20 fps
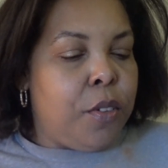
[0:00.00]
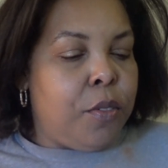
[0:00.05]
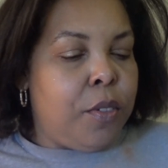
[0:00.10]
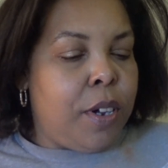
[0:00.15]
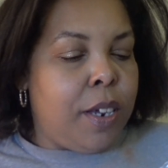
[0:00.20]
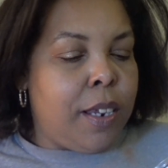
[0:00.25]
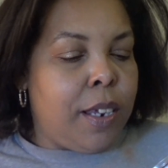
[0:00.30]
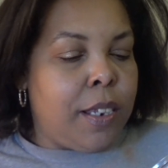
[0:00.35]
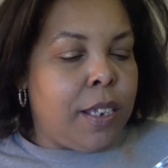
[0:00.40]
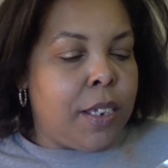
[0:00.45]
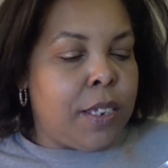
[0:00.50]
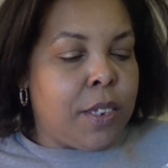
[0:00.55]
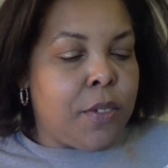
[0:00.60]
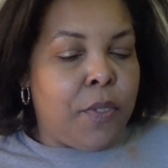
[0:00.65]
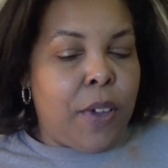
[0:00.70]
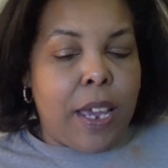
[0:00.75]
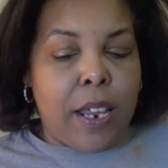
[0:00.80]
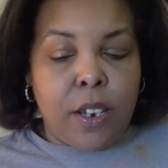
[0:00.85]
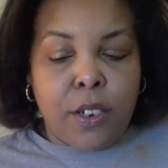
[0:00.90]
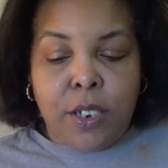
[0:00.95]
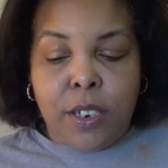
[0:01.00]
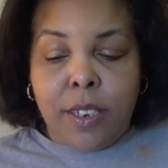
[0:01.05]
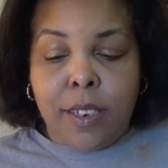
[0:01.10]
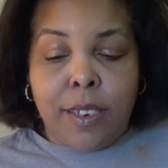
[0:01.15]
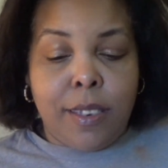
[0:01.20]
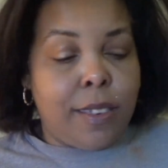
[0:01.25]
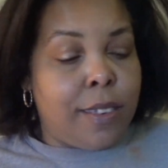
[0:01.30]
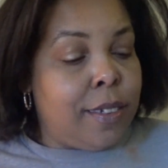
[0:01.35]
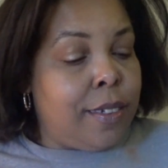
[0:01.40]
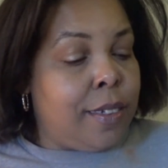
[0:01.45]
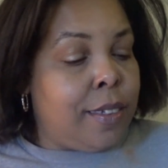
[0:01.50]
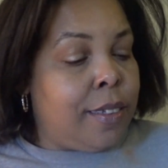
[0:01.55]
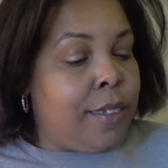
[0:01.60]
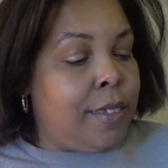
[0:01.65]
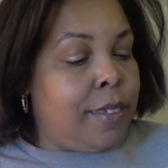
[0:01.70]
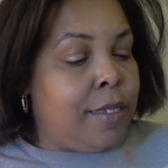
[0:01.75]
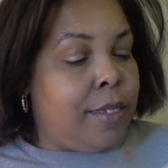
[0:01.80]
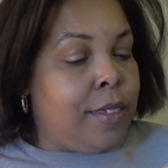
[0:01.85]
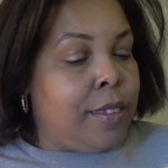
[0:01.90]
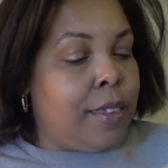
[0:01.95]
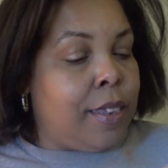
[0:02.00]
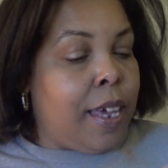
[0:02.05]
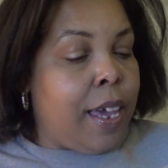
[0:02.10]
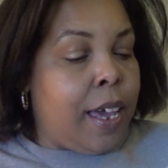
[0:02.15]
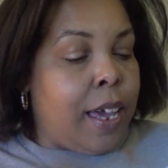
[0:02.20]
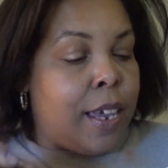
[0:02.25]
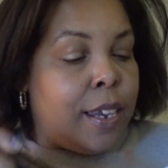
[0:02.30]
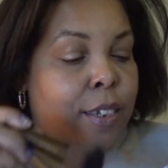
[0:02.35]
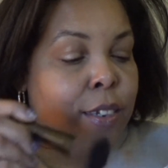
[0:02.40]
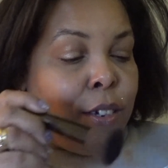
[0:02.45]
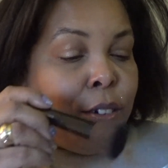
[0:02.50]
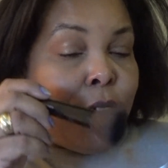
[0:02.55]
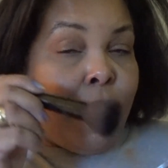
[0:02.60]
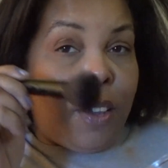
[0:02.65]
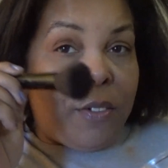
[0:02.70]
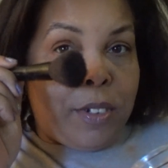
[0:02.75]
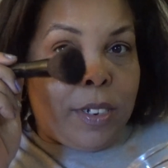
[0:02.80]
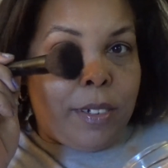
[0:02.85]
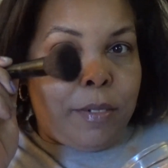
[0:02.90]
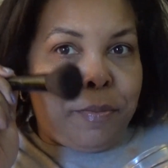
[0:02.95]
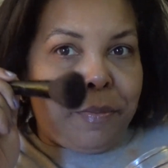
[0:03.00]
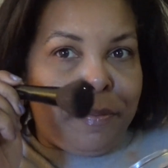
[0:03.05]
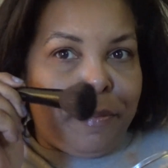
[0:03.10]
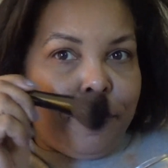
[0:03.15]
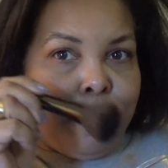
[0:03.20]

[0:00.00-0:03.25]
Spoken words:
One of the disadvantages is that you have to